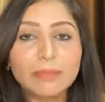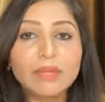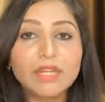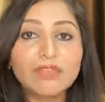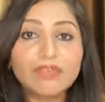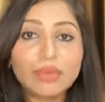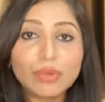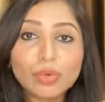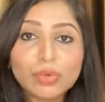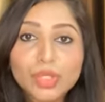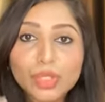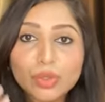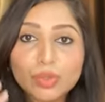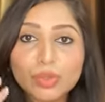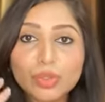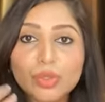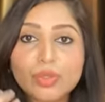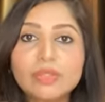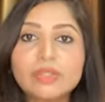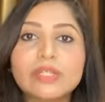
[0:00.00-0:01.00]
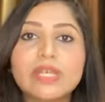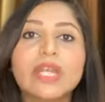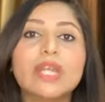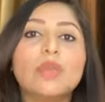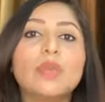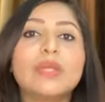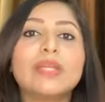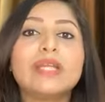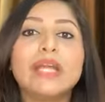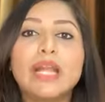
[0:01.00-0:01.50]
infused into your
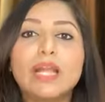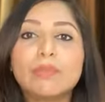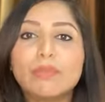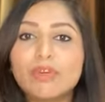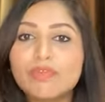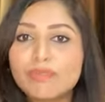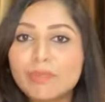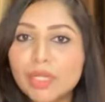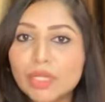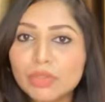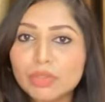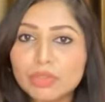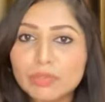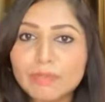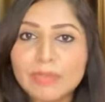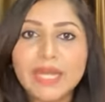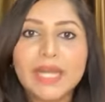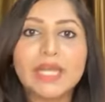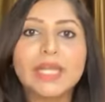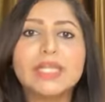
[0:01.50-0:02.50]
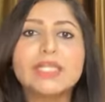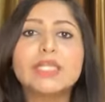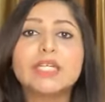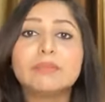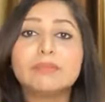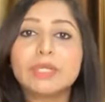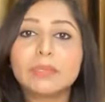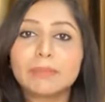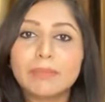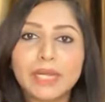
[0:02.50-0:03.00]
skin with the help of mesopan,
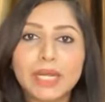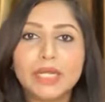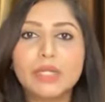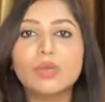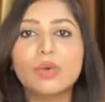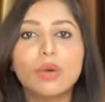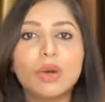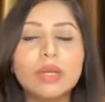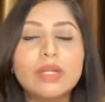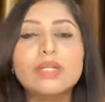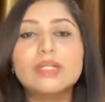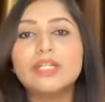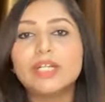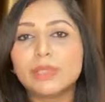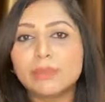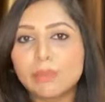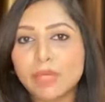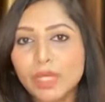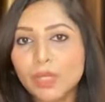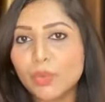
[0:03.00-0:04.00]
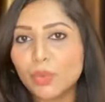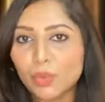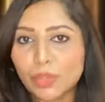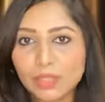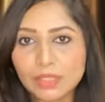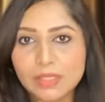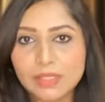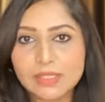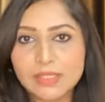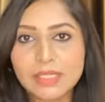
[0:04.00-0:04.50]
dermapan, or derma
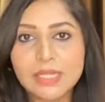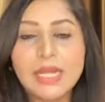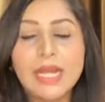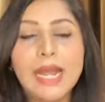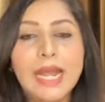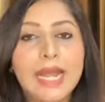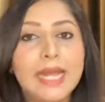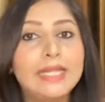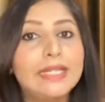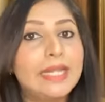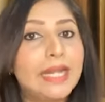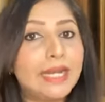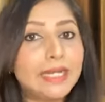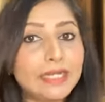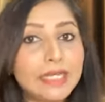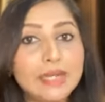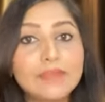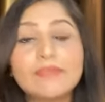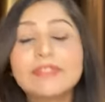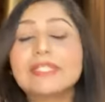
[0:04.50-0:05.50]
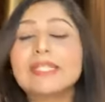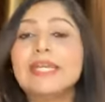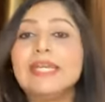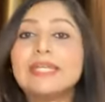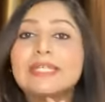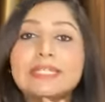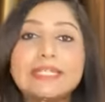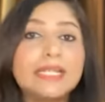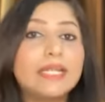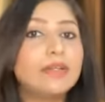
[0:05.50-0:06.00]
rollers, and that gives
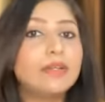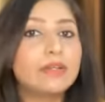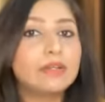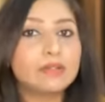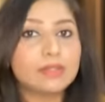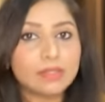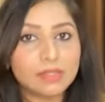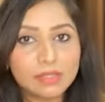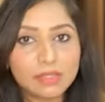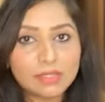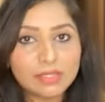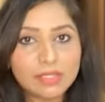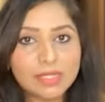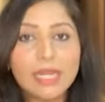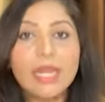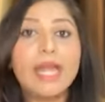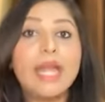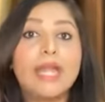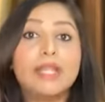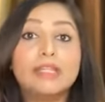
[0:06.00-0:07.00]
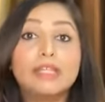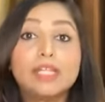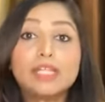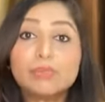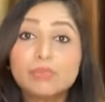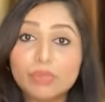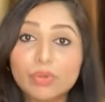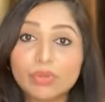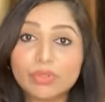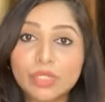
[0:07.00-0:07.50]
excellent results. And this
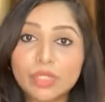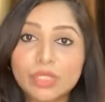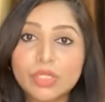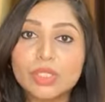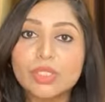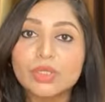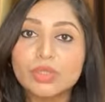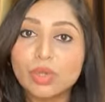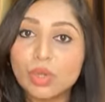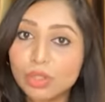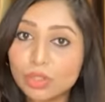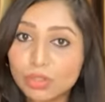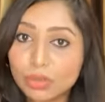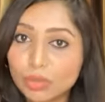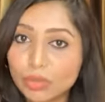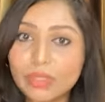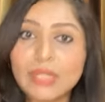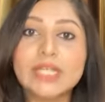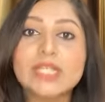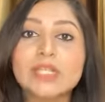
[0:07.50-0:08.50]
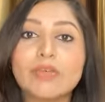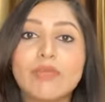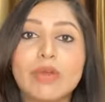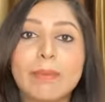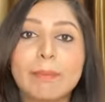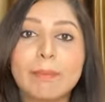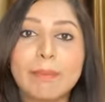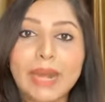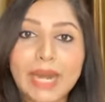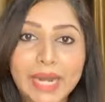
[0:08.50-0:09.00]
procedure is also known as a
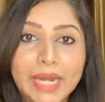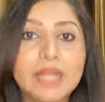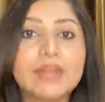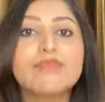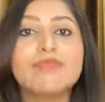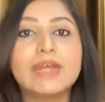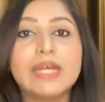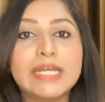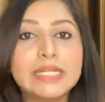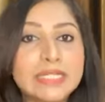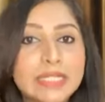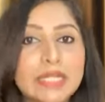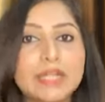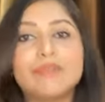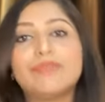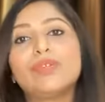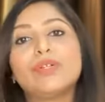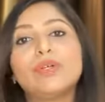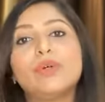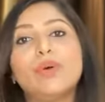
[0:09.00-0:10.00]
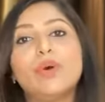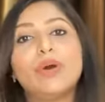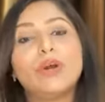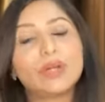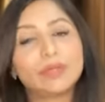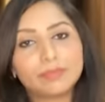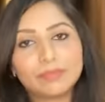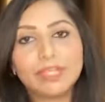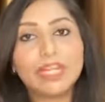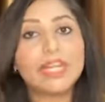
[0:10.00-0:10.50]
vampire facelift
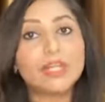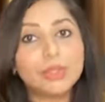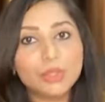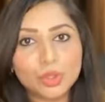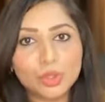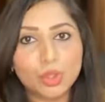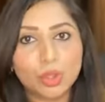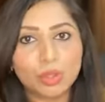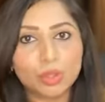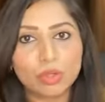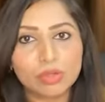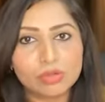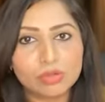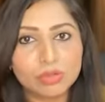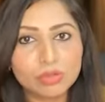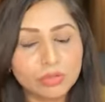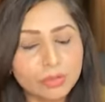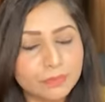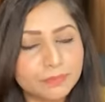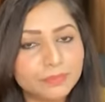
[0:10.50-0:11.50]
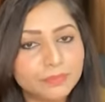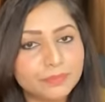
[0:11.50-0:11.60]
or kiss shot also.